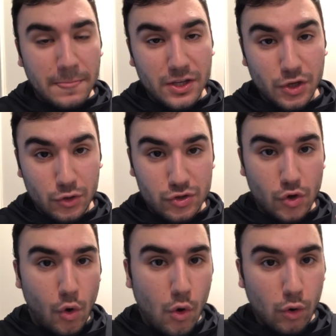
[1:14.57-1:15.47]
years
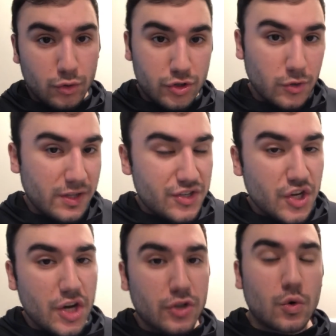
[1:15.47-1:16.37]
old. So let's
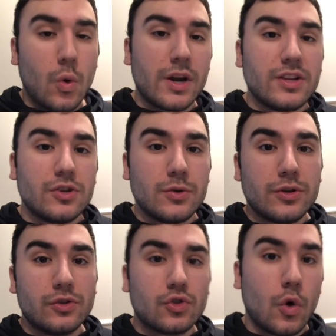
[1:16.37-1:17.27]
say you're 22
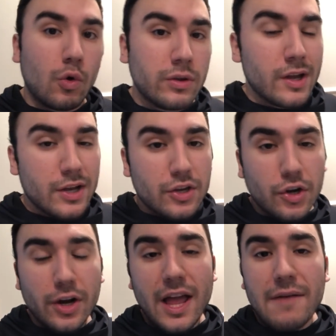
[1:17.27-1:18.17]
years old, you're
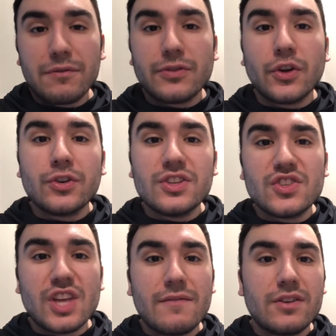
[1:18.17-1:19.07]
going to have
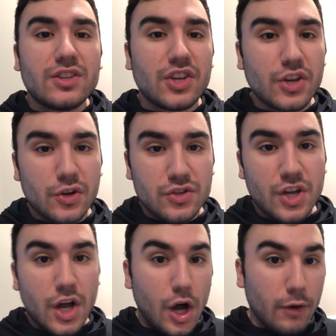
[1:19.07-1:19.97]
37 years
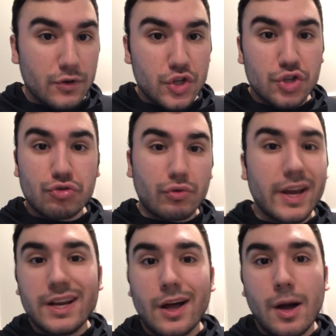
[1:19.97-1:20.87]
of
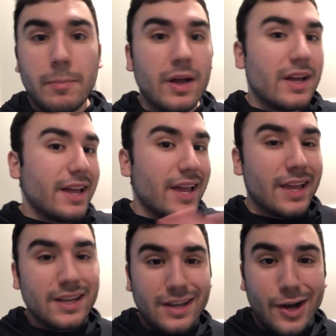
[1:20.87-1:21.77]
straight up
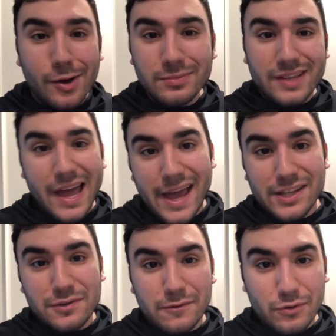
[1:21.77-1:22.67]
income
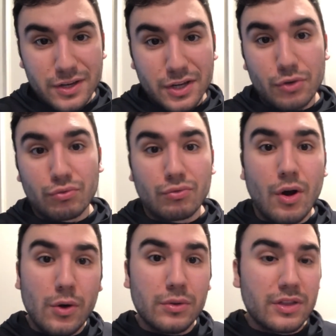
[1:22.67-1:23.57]
tax free
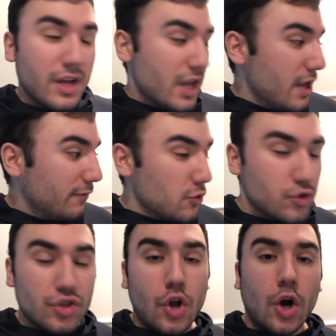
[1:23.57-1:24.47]
growth if you
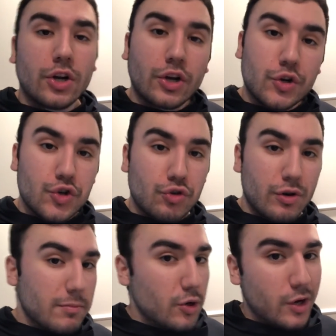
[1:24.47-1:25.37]
start
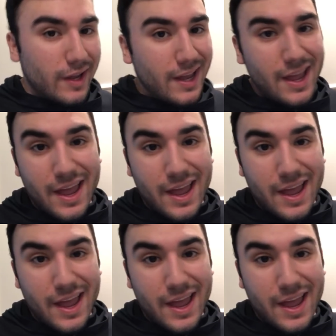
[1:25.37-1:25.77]
contributing